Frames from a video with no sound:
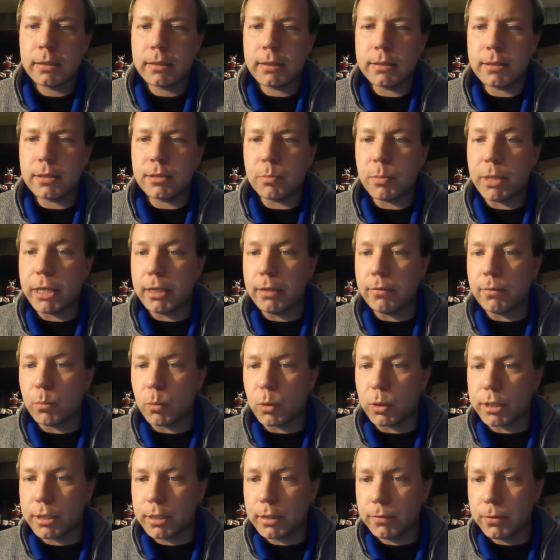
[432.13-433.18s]
This is made even
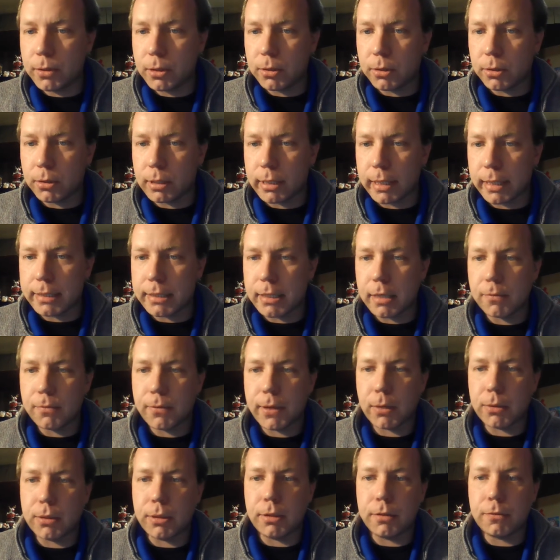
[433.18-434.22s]
more difficult, as I
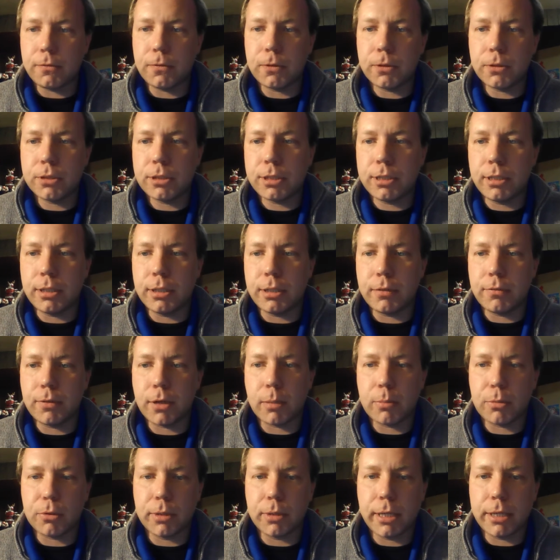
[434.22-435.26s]
found in the first year of
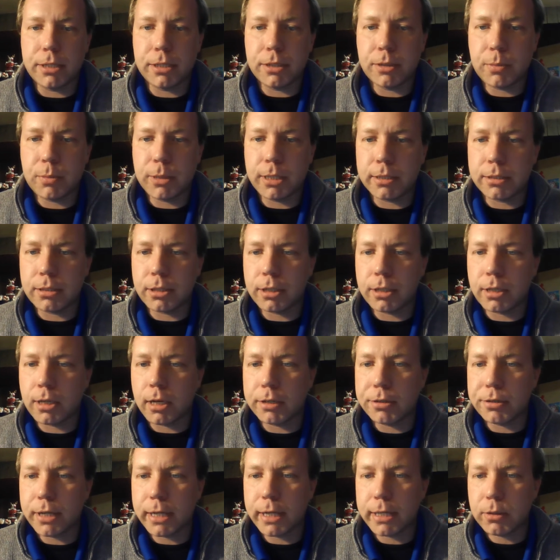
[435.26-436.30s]
operations, because our
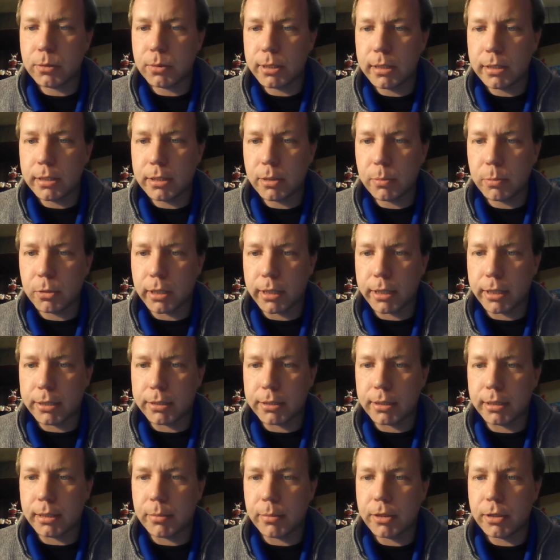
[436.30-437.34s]
contracts with these
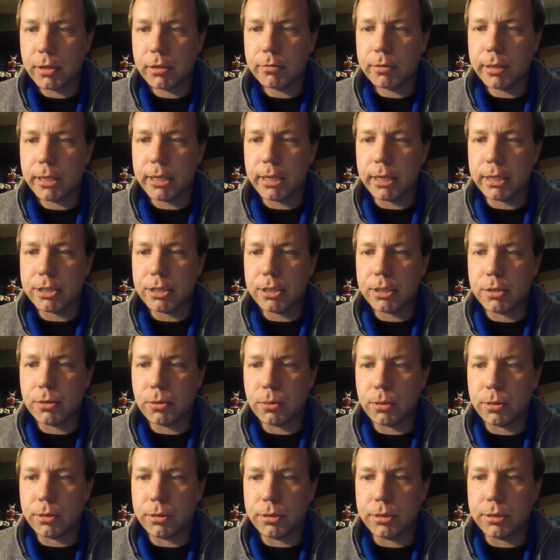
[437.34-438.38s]
suppliers limit our reduction to
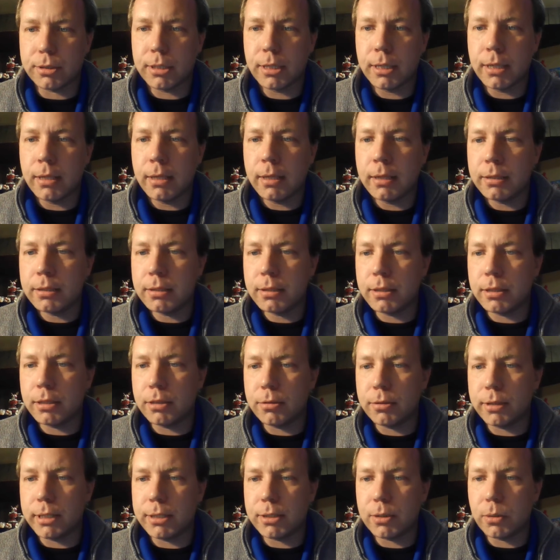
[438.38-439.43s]
orders to
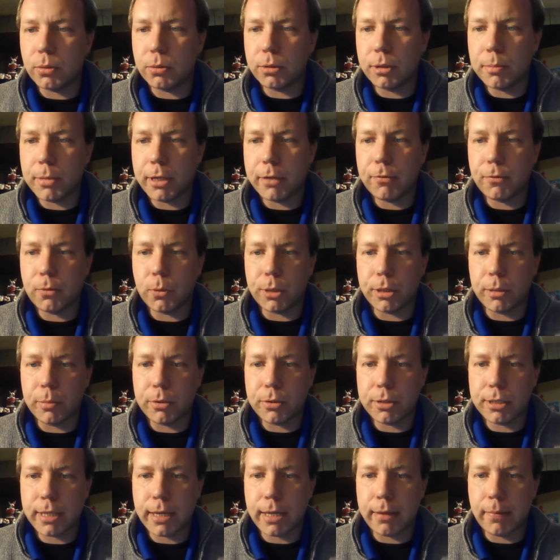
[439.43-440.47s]
decrease only by
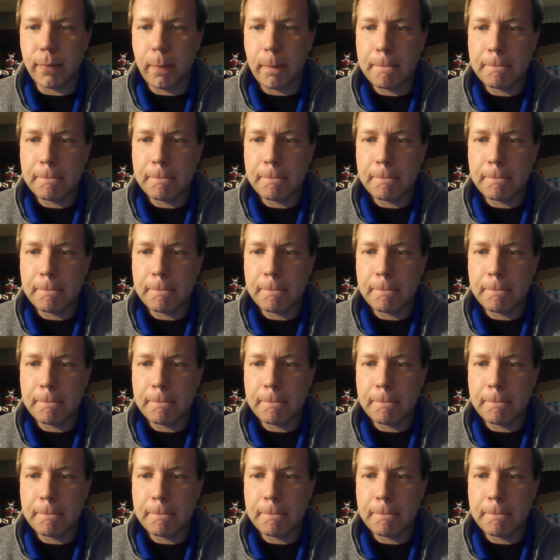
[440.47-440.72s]
40%.